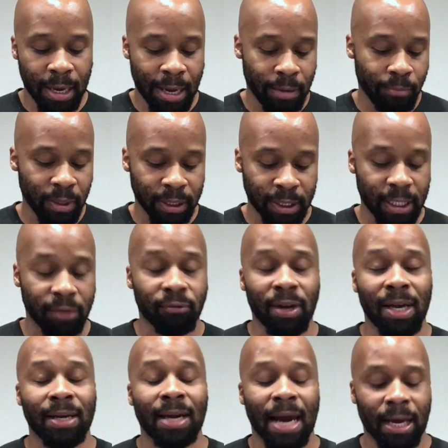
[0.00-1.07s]
And Michigan
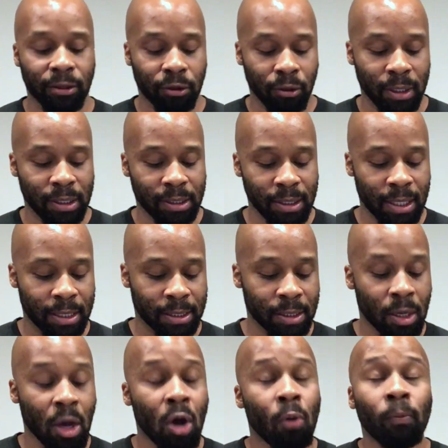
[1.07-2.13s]
ran 9:36,
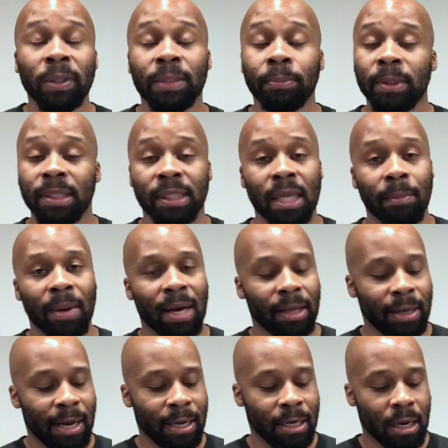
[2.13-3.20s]
which puts them at
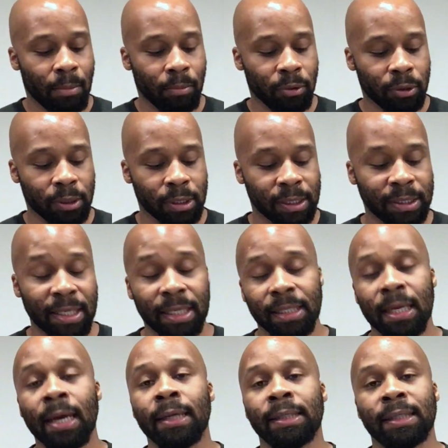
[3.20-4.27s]
a #6
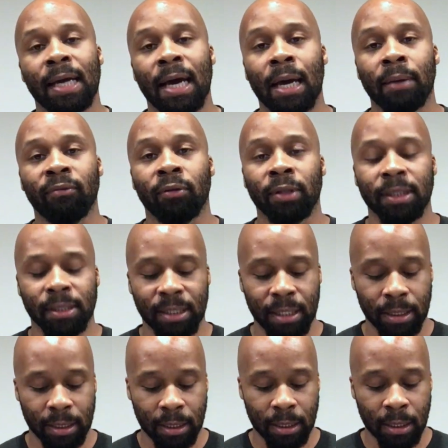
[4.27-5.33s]
time for the
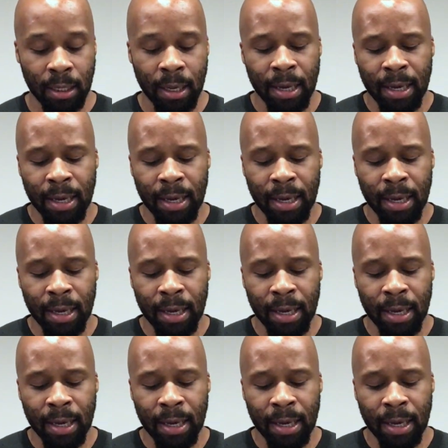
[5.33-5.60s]
season.